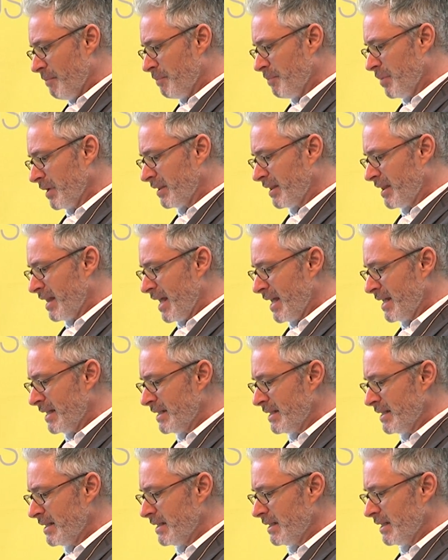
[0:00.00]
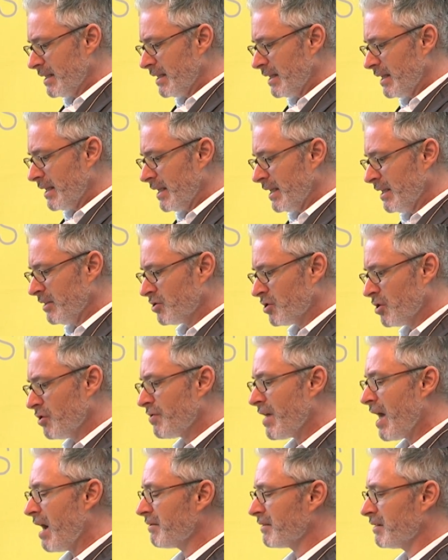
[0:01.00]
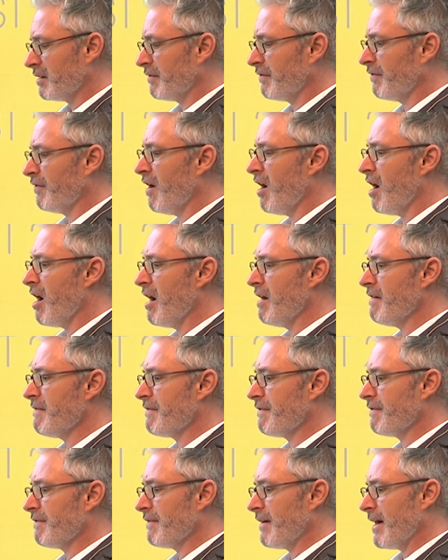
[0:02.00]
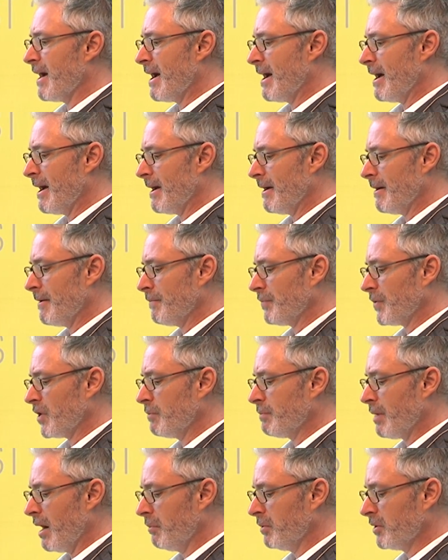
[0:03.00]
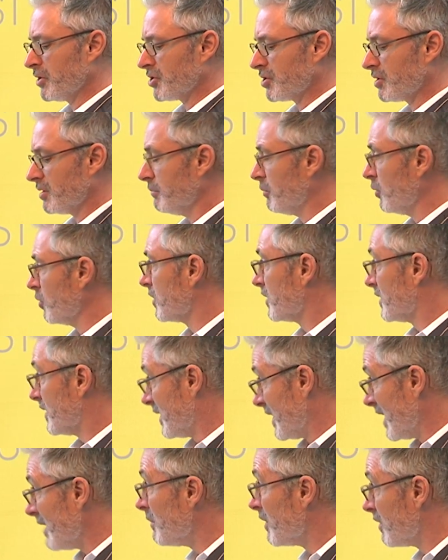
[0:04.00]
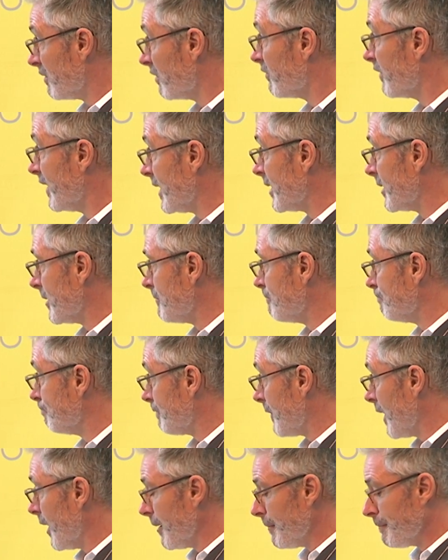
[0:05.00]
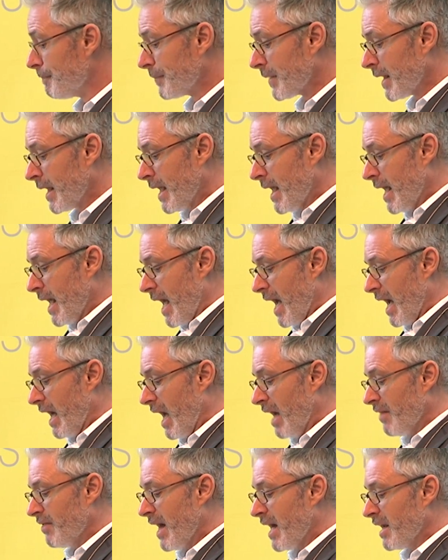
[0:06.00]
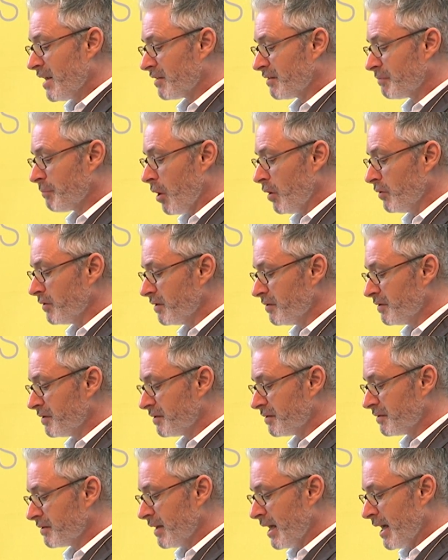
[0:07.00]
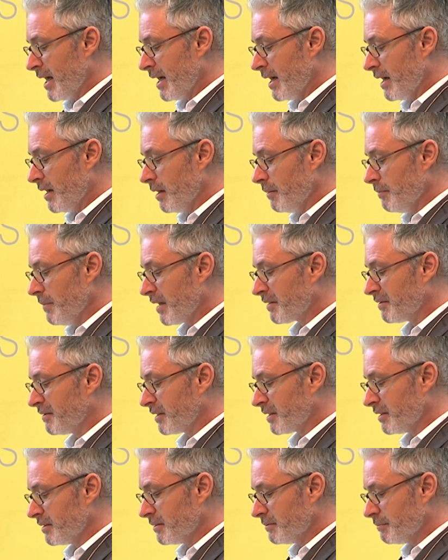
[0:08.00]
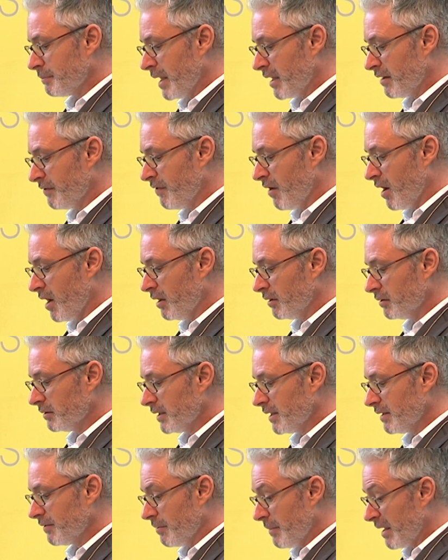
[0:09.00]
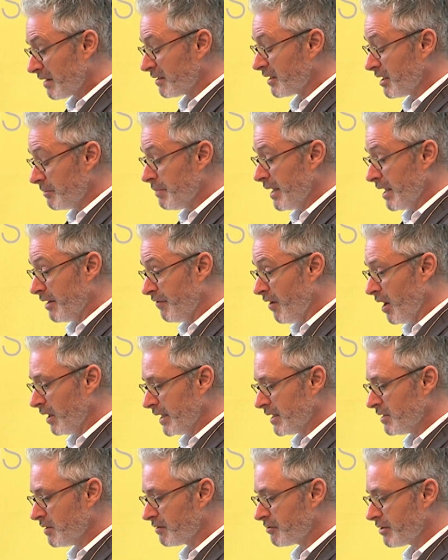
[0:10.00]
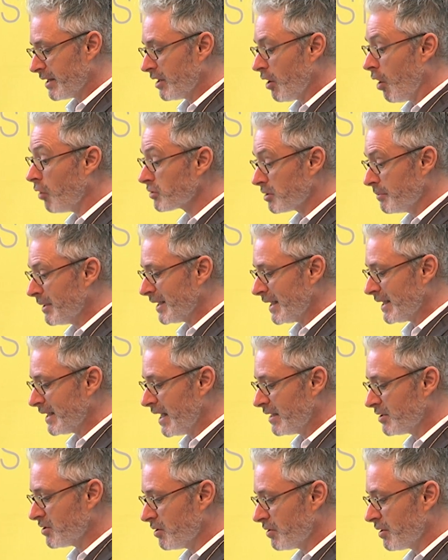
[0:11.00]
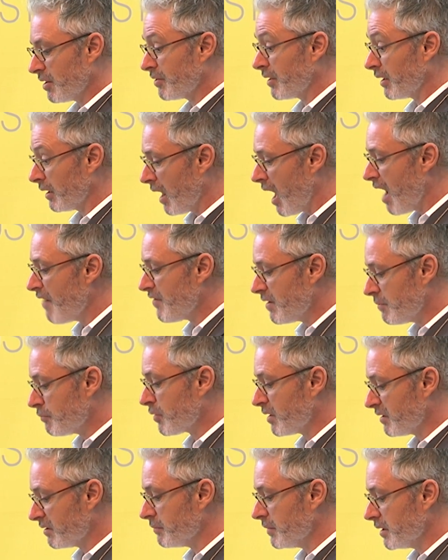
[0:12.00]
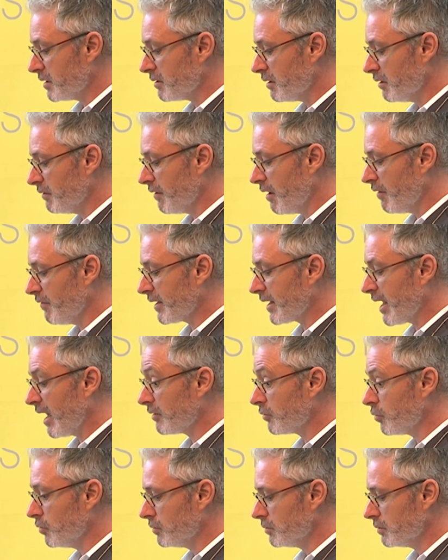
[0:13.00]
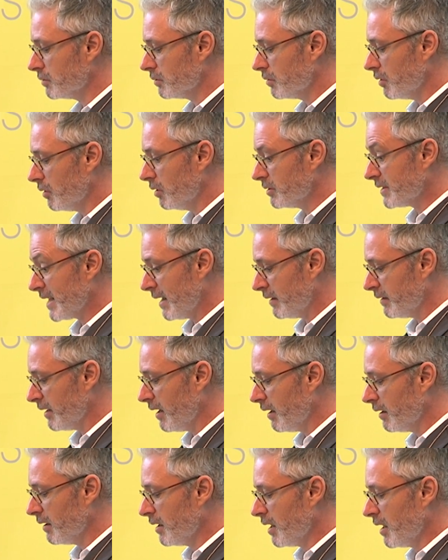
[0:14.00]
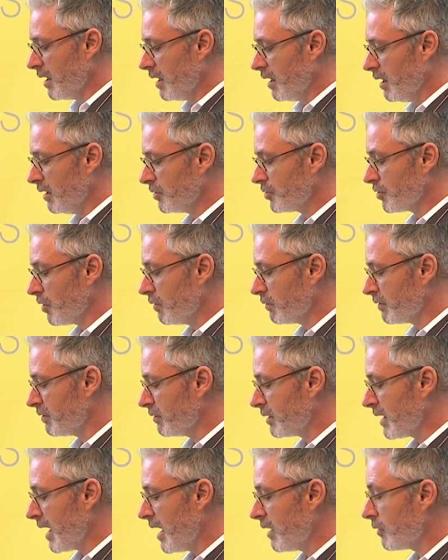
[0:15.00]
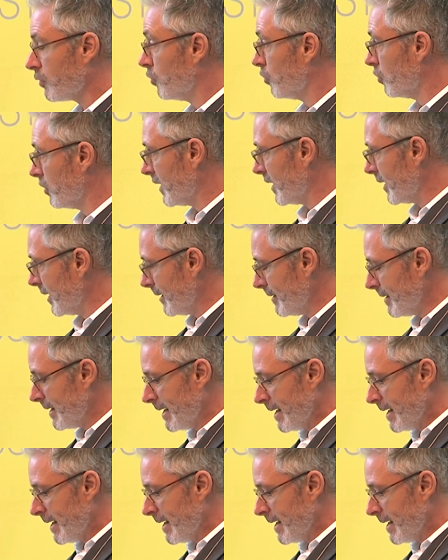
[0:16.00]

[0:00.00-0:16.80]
But then in 2005, you published a book, Demons of Eden, yeah? Yes. And that exposes the Mexican pedophile industry, and ultimately led to the life imprisonment of a Cancun hotelier, Jean Succar Curie.